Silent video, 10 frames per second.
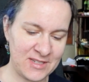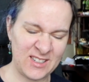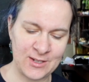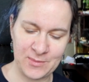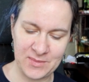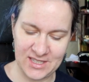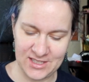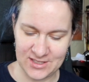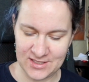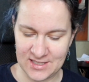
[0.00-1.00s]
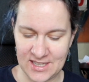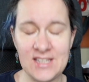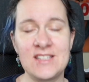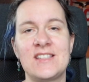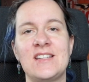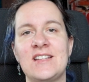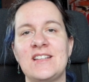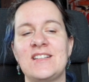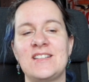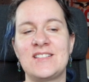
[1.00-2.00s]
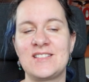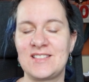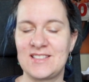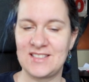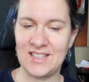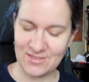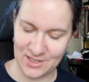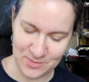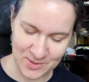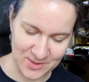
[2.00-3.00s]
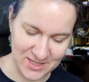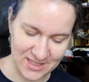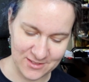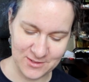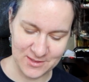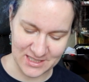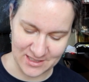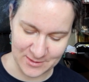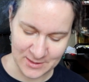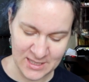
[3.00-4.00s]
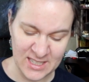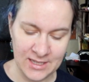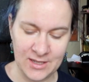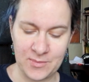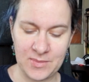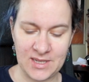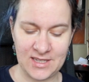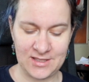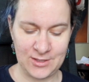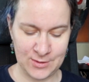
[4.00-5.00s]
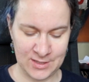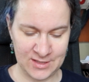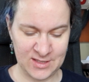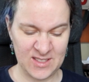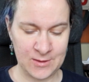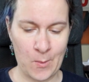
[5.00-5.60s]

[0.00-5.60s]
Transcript: color combinations is a secret project for now, but you can